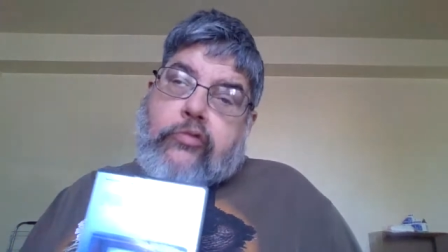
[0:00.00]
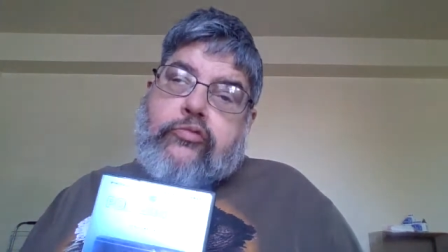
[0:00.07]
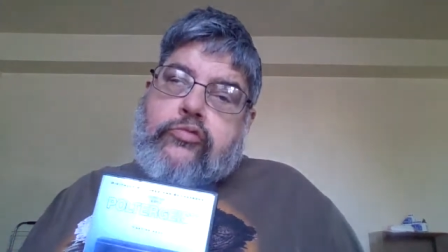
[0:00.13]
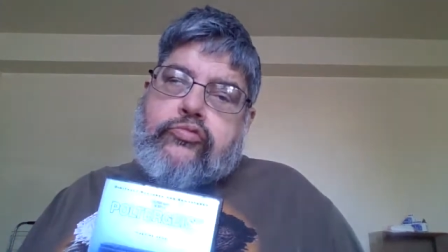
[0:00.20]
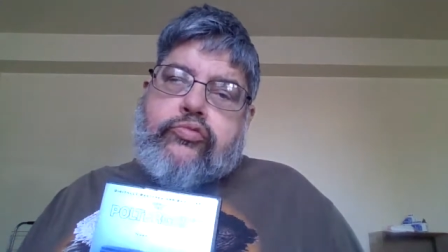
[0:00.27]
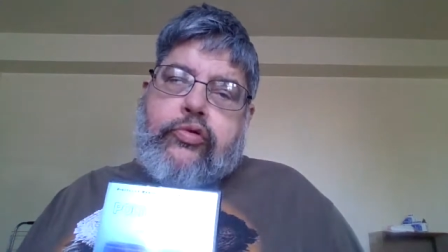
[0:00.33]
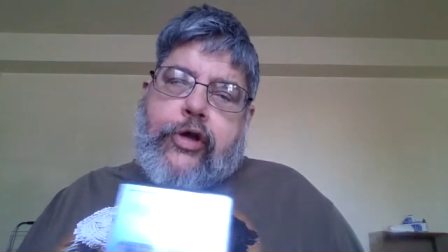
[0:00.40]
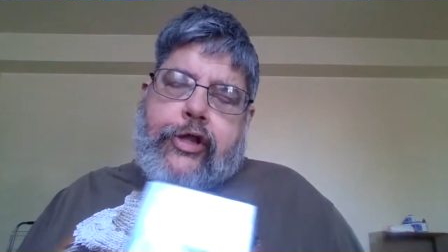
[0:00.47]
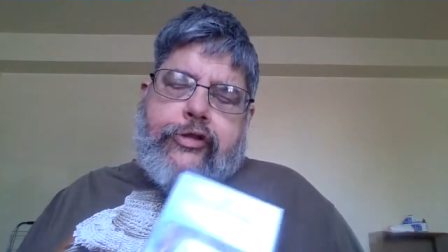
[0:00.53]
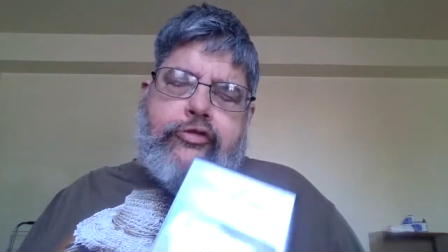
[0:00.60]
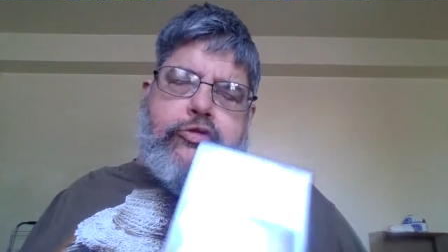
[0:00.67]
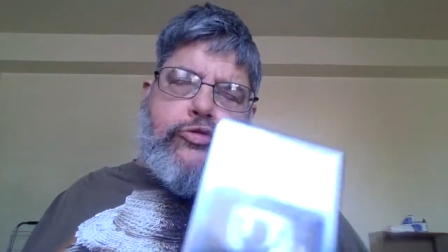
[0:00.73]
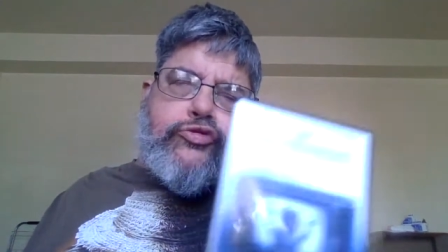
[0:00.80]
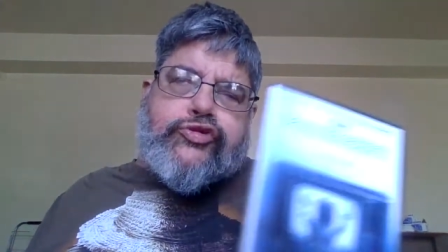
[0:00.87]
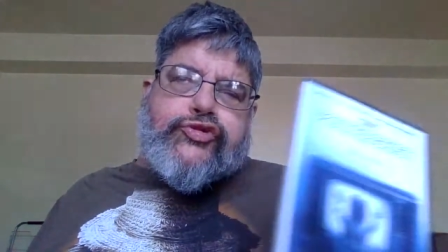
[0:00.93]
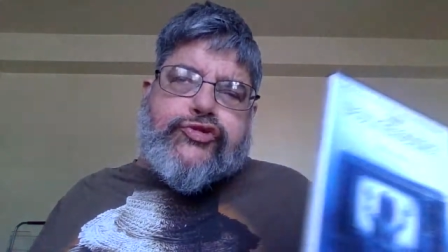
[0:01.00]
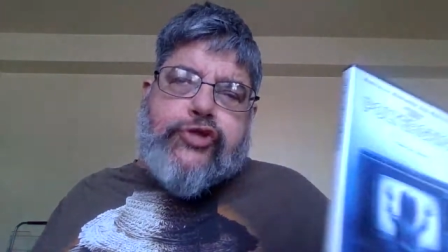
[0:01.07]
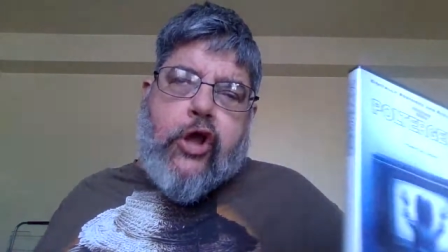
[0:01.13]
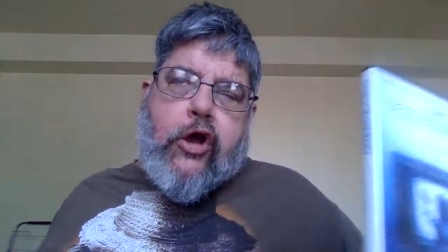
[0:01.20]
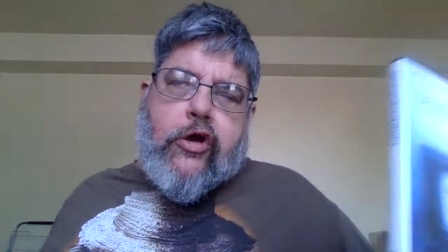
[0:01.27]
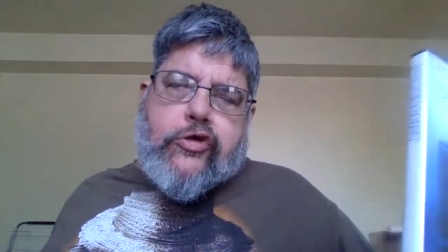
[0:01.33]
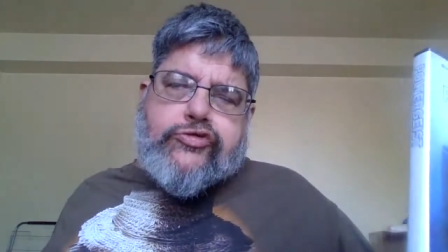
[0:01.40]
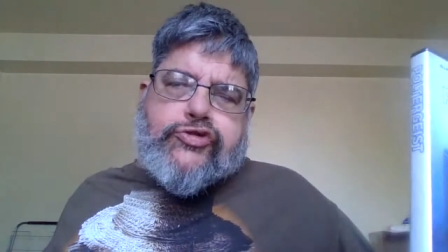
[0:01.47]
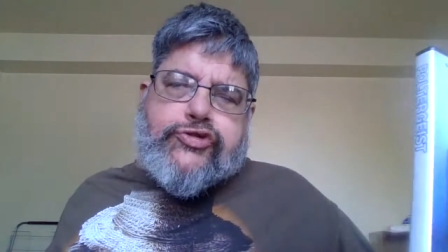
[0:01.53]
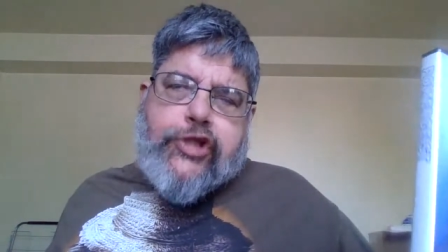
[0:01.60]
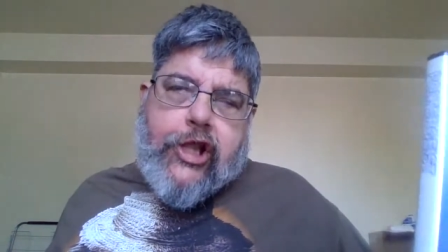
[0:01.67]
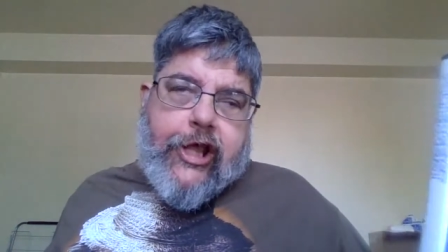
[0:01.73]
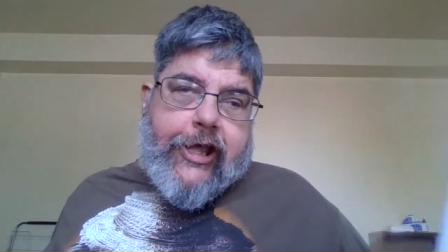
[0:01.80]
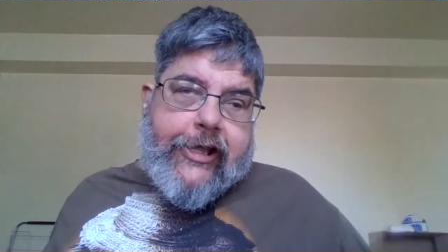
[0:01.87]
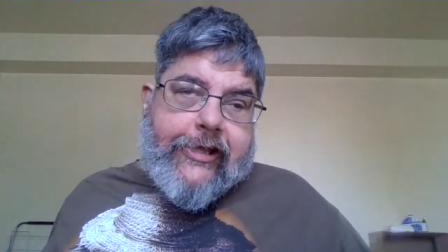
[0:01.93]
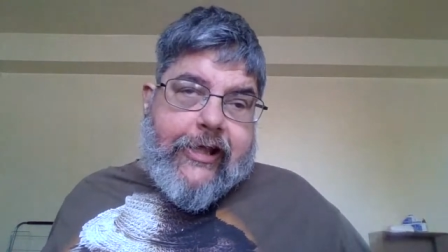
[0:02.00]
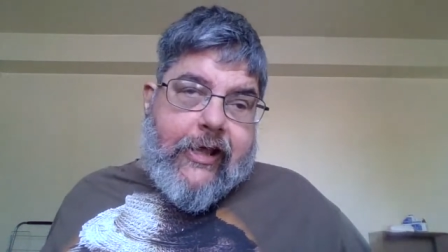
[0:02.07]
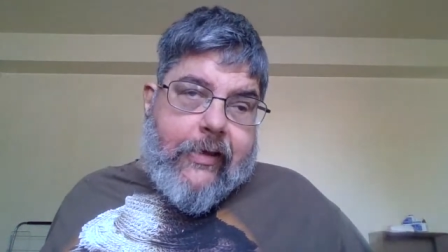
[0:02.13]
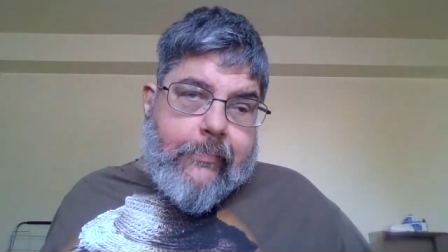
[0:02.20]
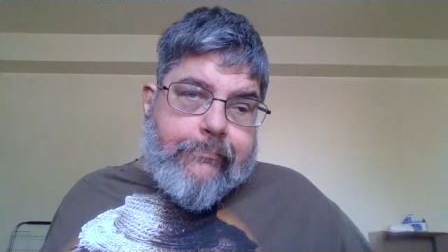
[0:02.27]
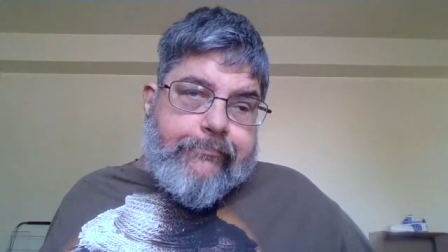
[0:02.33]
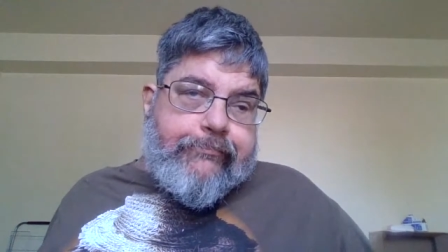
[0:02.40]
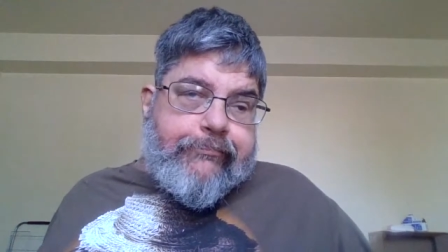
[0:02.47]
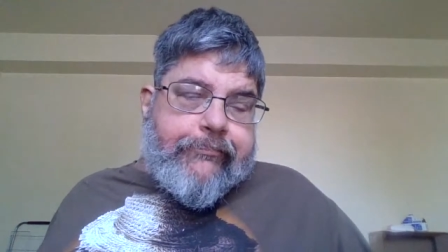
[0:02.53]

With stars like, um,